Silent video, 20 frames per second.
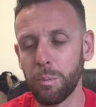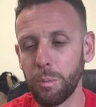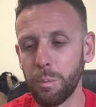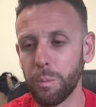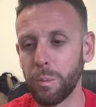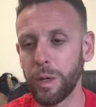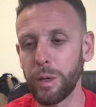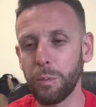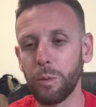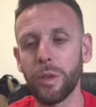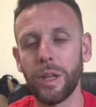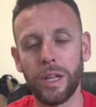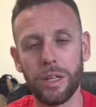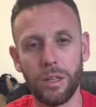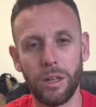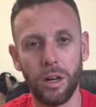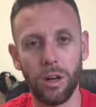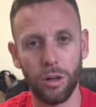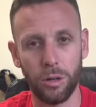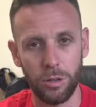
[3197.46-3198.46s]
People that
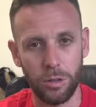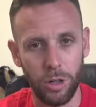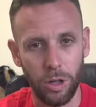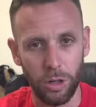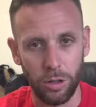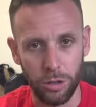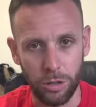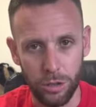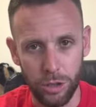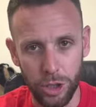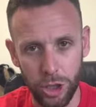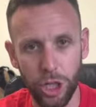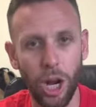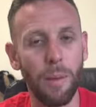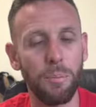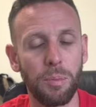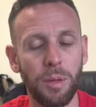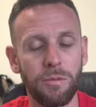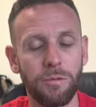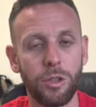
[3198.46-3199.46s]
are
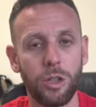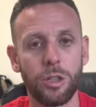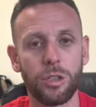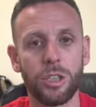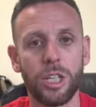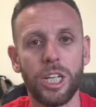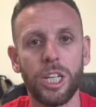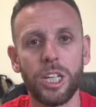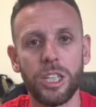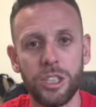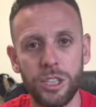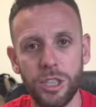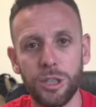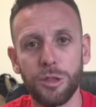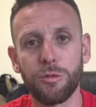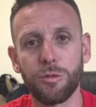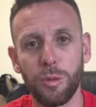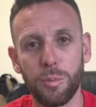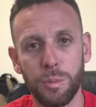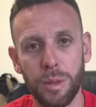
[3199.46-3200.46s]
shoplifters steal
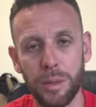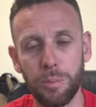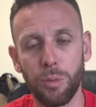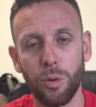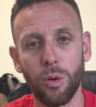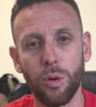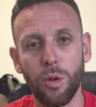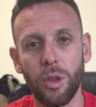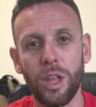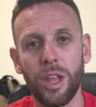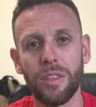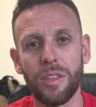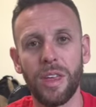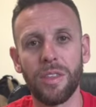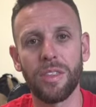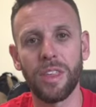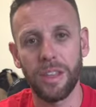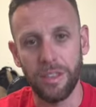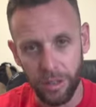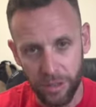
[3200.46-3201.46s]
from people they
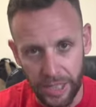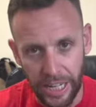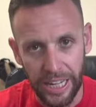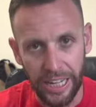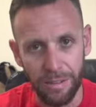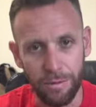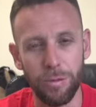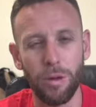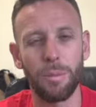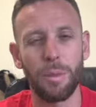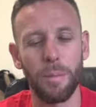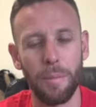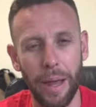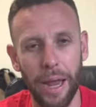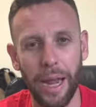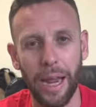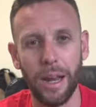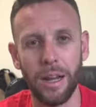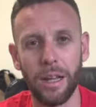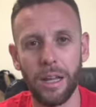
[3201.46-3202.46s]
think they're taking from the
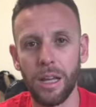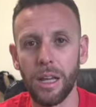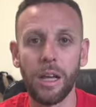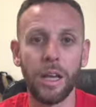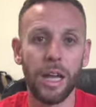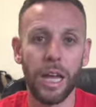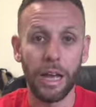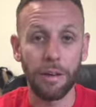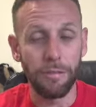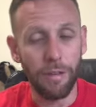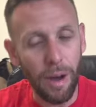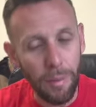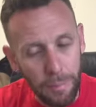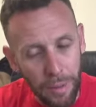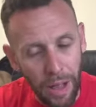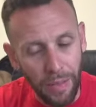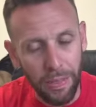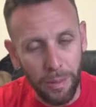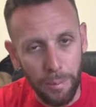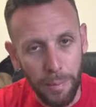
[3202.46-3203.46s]
man. If I'm
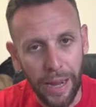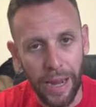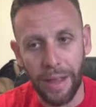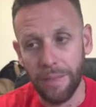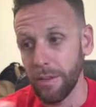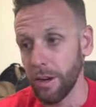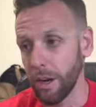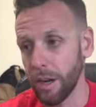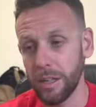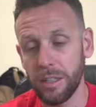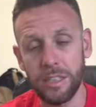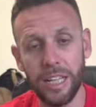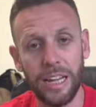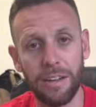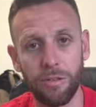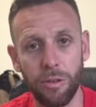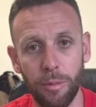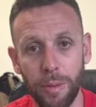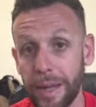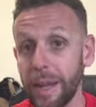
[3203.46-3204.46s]
not the man, they're not going to take
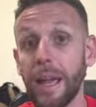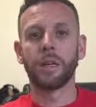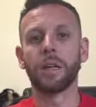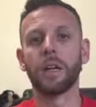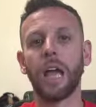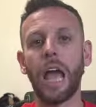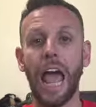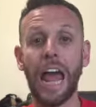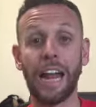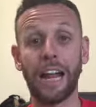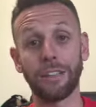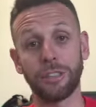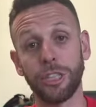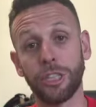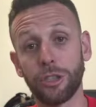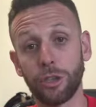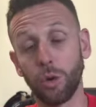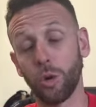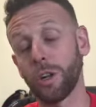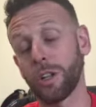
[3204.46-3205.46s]
from me. And I was
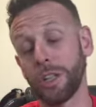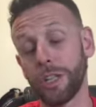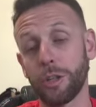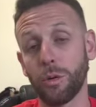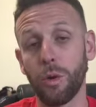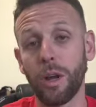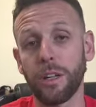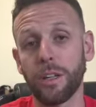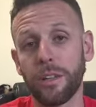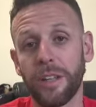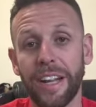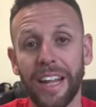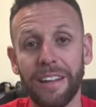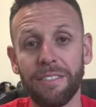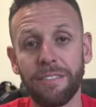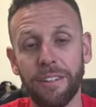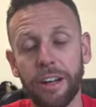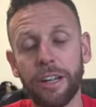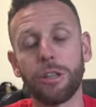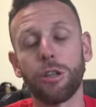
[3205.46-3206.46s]
historically correct on that. I had
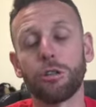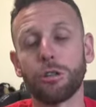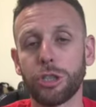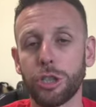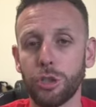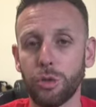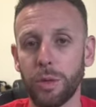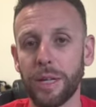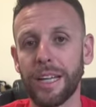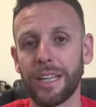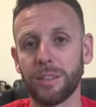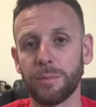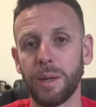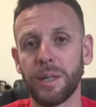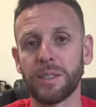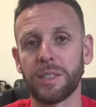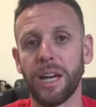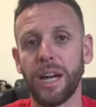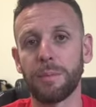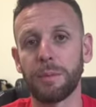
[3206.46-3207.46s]
very low shrink as my
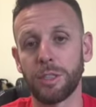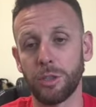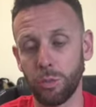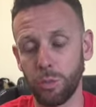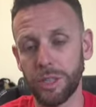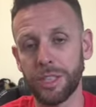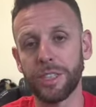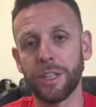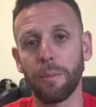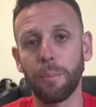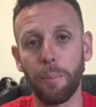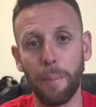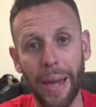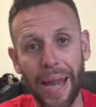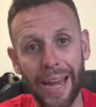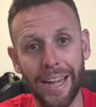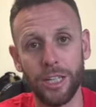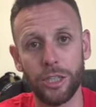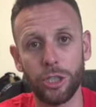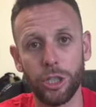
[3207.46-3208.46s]
time as a retail
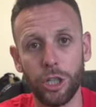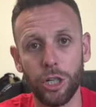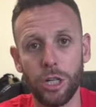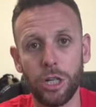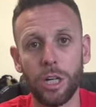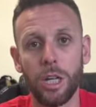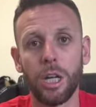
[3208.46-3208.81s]
manager.